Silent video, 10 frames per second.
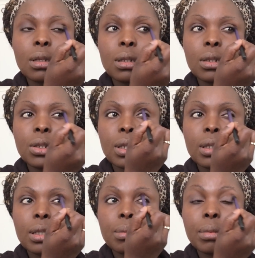I usually
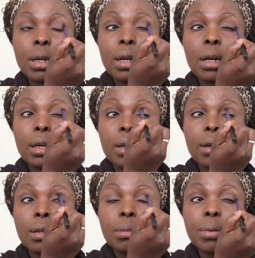keep my eye
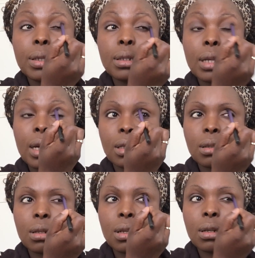open and
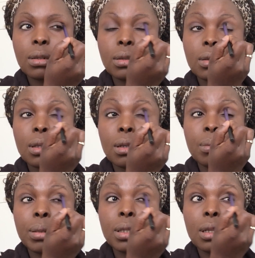
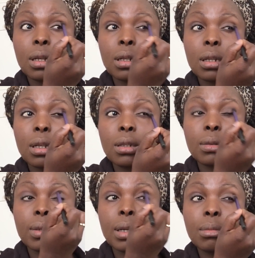
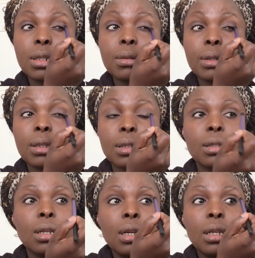close when I'm doing this,
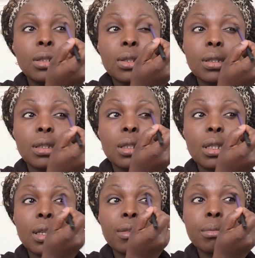just to
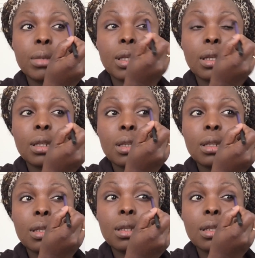give me
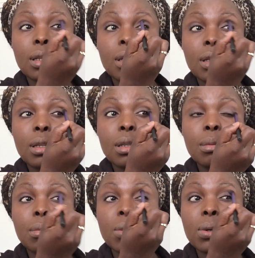
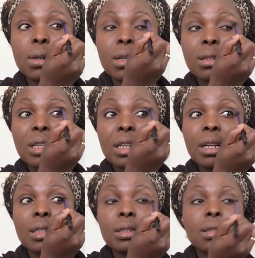more
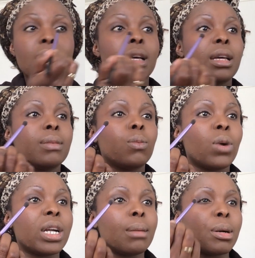glance at
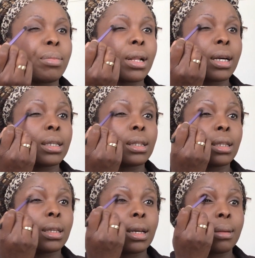where I'm applying
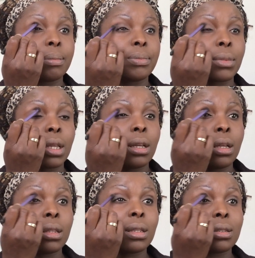
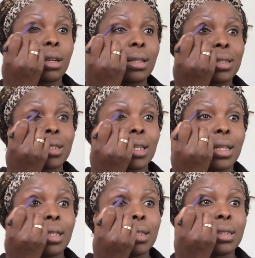the darker
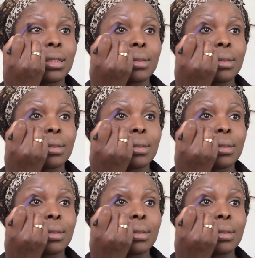shade.